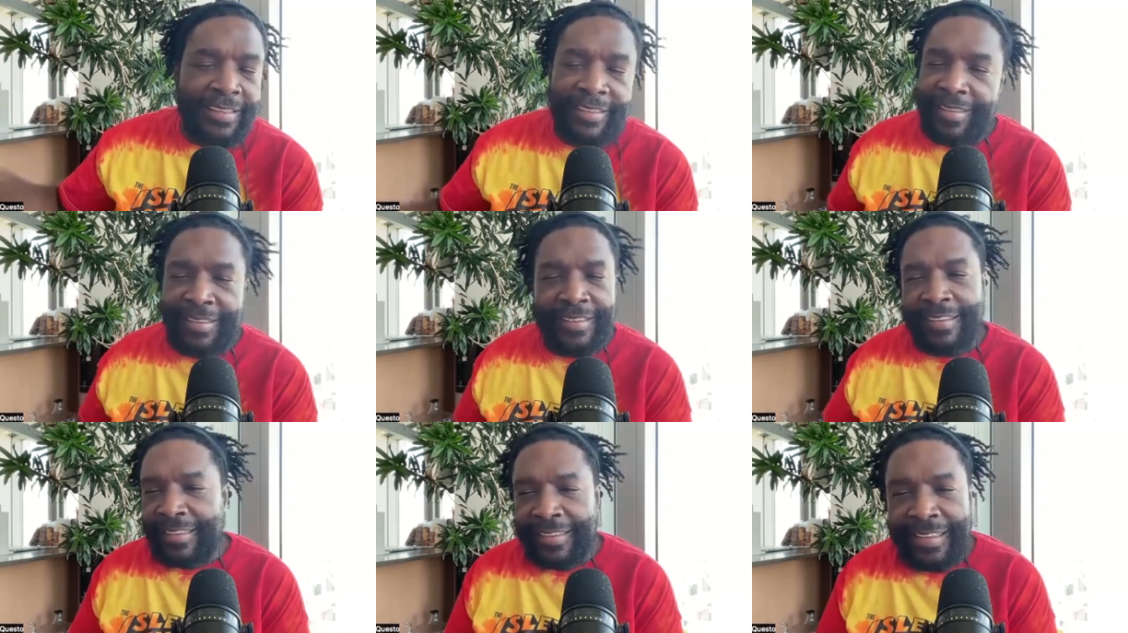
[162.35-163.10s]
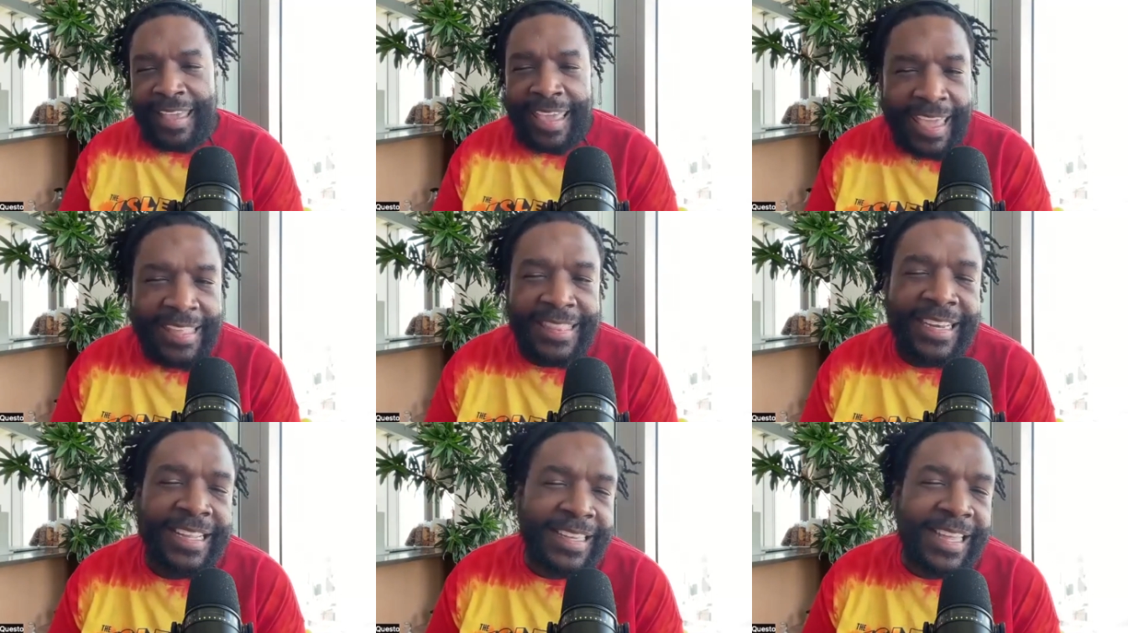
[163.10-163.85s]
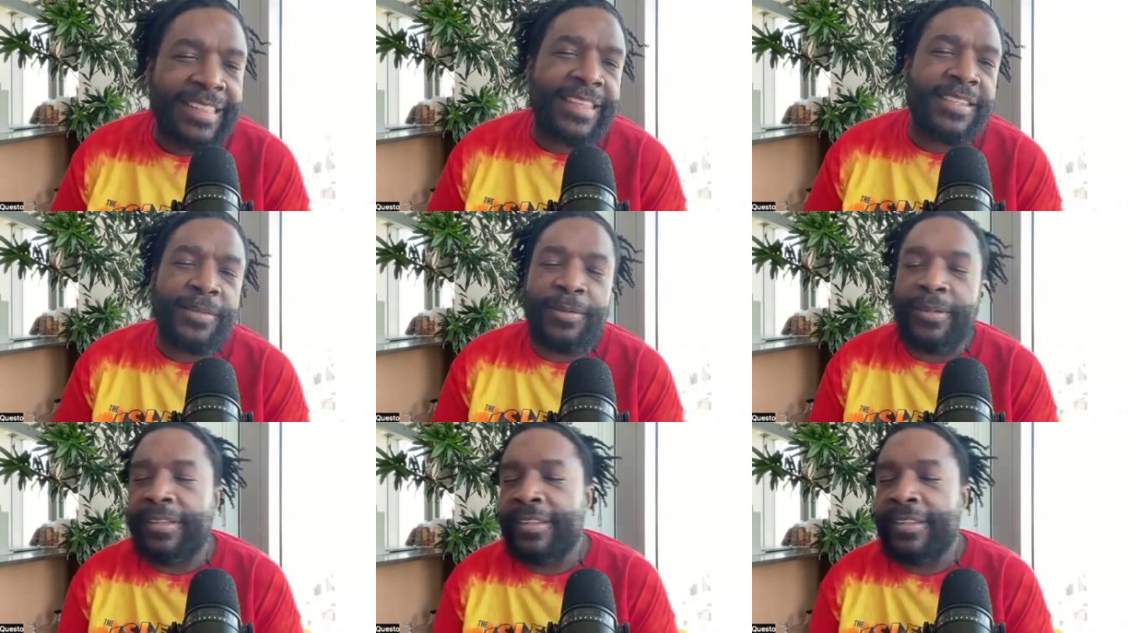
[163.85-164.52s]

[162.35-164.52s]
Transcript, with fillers: ah, I hate that I like that song.